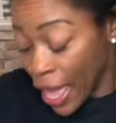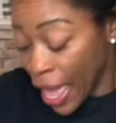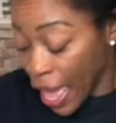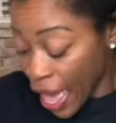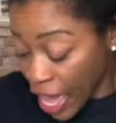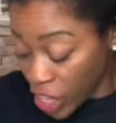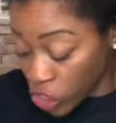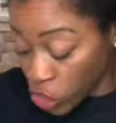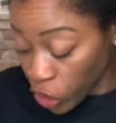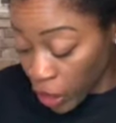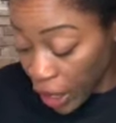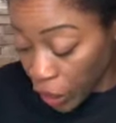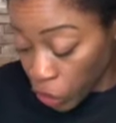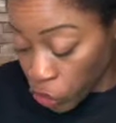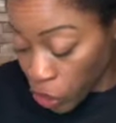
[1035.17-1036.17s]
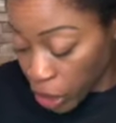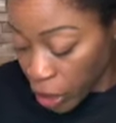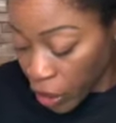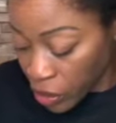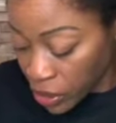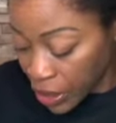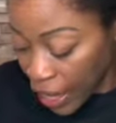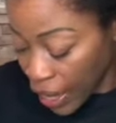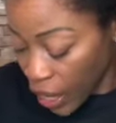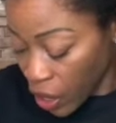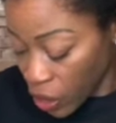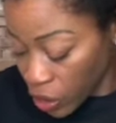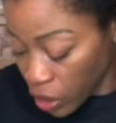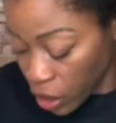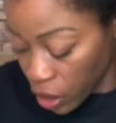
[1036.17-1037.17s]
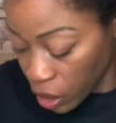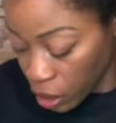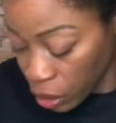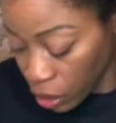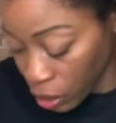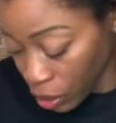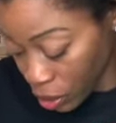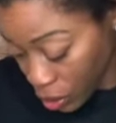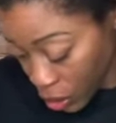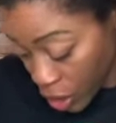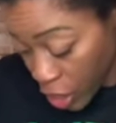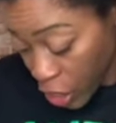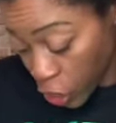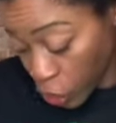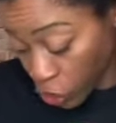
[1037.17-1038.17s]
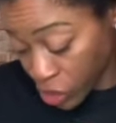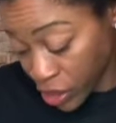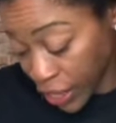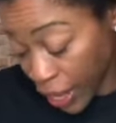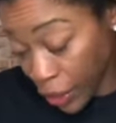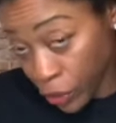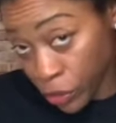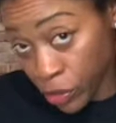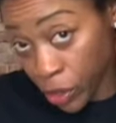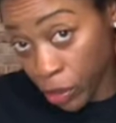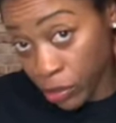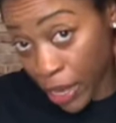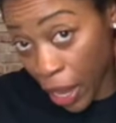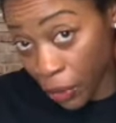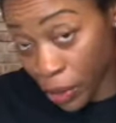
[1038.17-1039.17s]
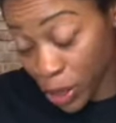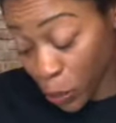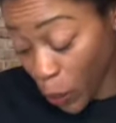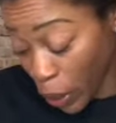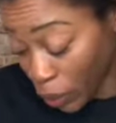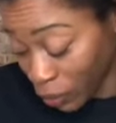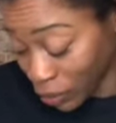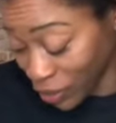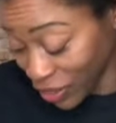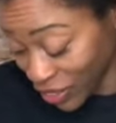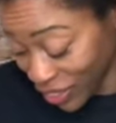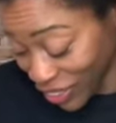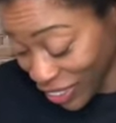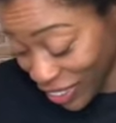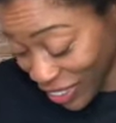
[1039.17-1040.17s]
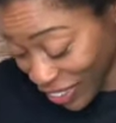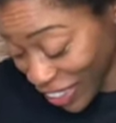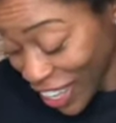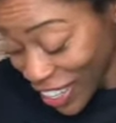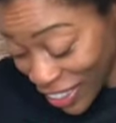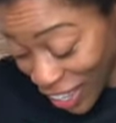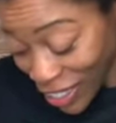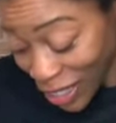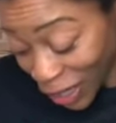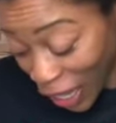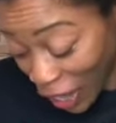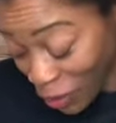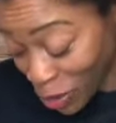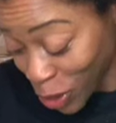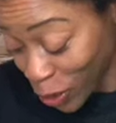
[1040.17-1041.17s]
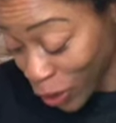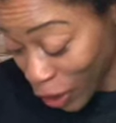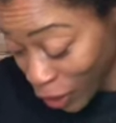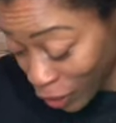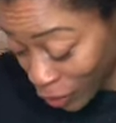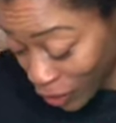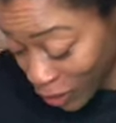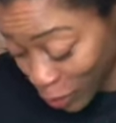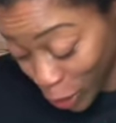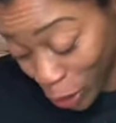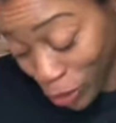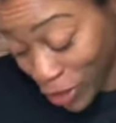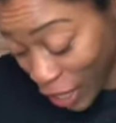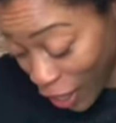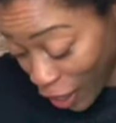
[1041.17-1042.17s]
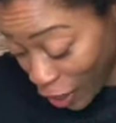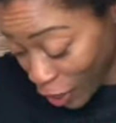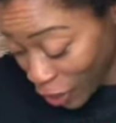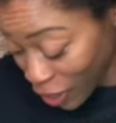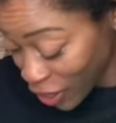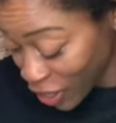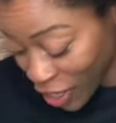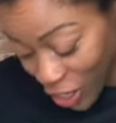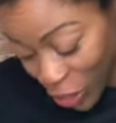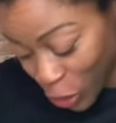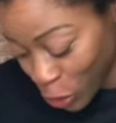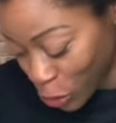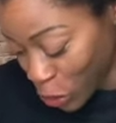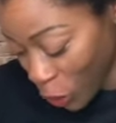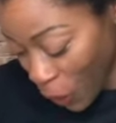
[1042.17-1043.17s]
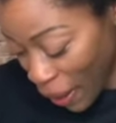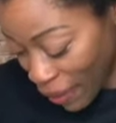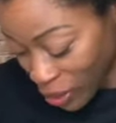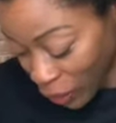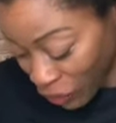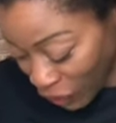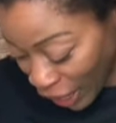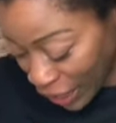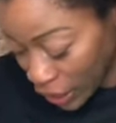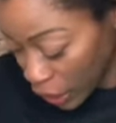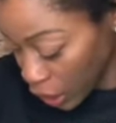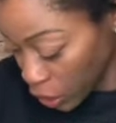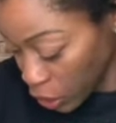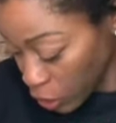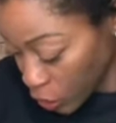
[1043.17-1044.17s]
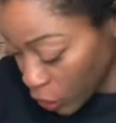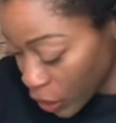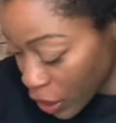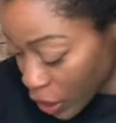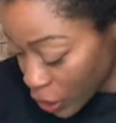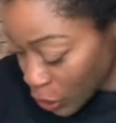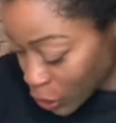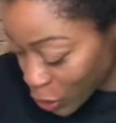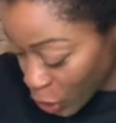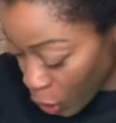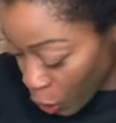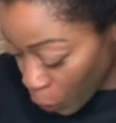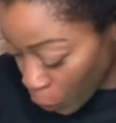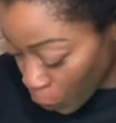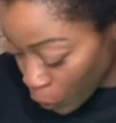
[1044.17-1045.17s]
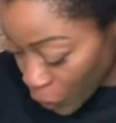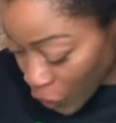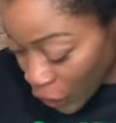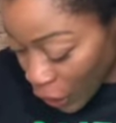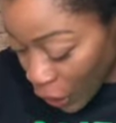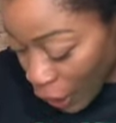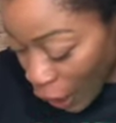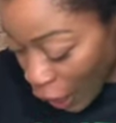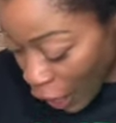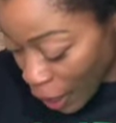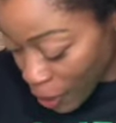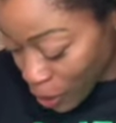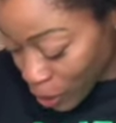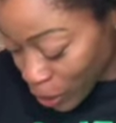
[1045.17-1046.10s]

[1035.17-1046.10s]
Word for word: as your energy goes down, your standards go down as well. That's life too, huh? You're tired. You just don't have the fight in you. So I